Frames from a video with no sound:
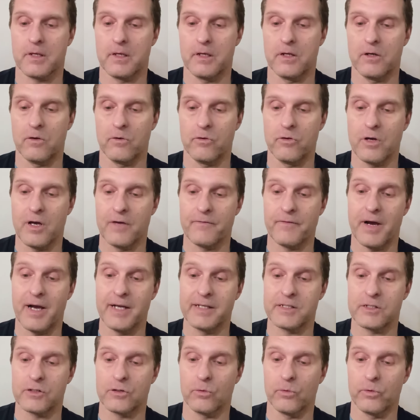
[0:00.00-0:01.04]
You know, you have
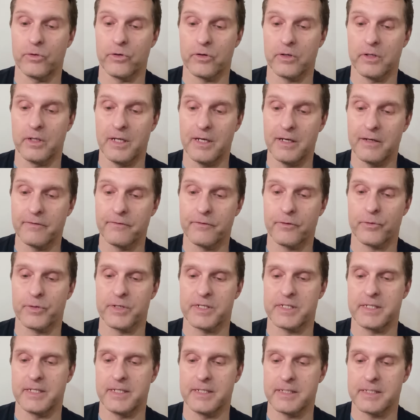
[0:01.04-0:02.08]
I Stole Your Love,
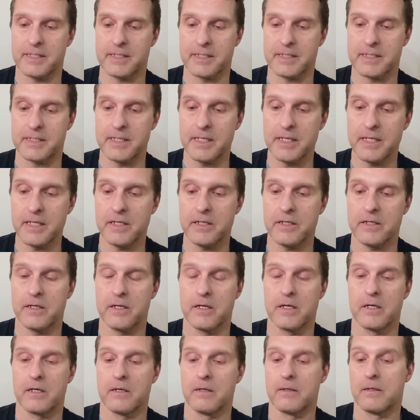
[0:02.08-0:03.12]
Christine 16,
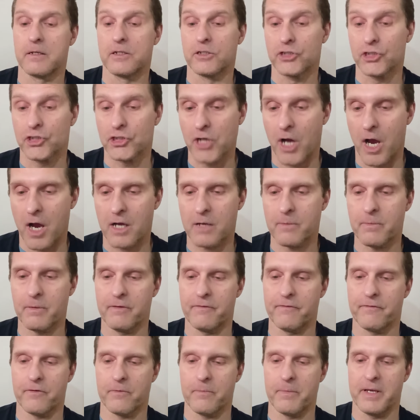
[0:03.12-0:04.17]
Shock
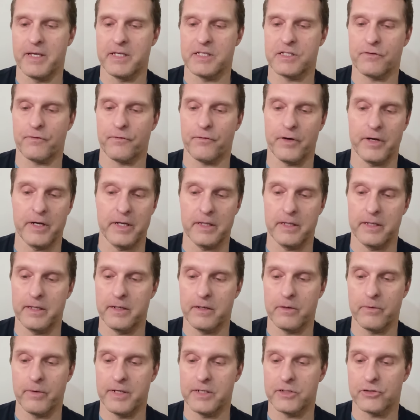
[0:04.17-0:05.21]
Me from Ace
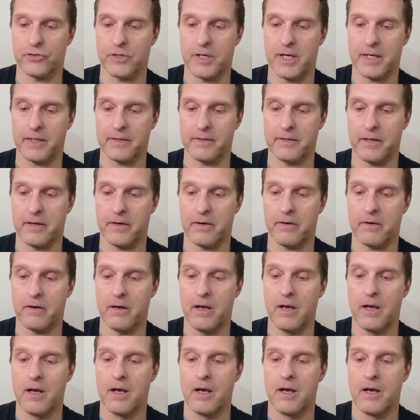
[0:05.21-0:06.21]
Frehley, great track there.